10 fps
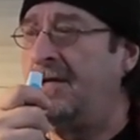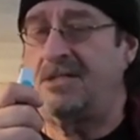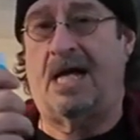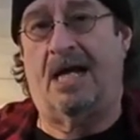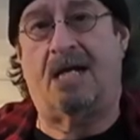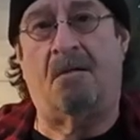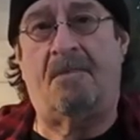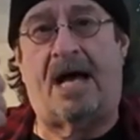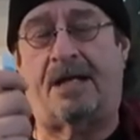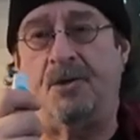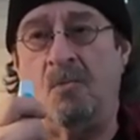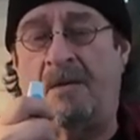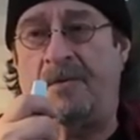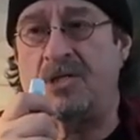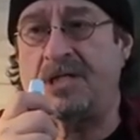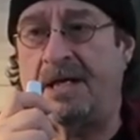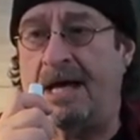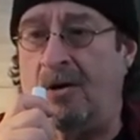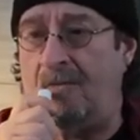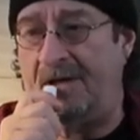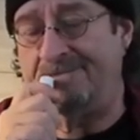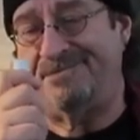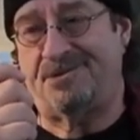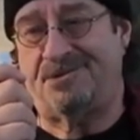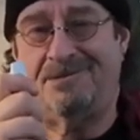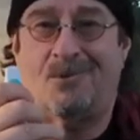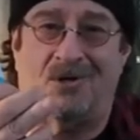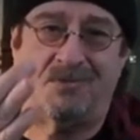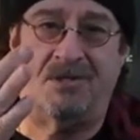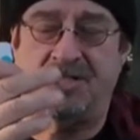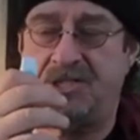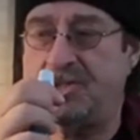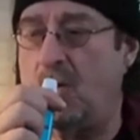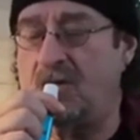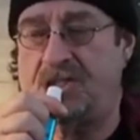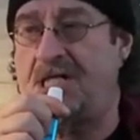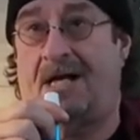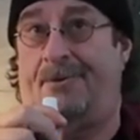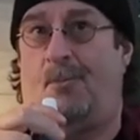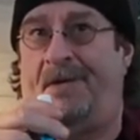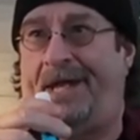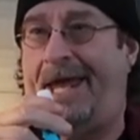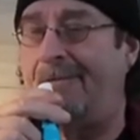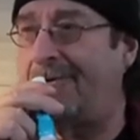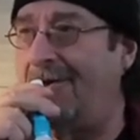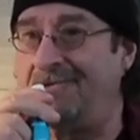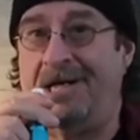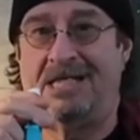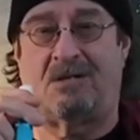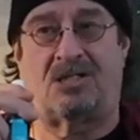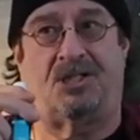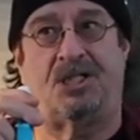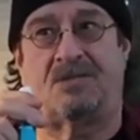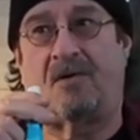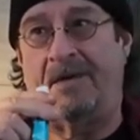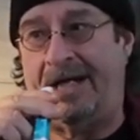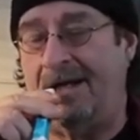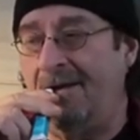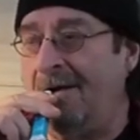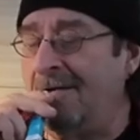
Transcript: So I got to come back and do my fishing now. But of course, we were just joking, she's not going to open the campground, especially just for me.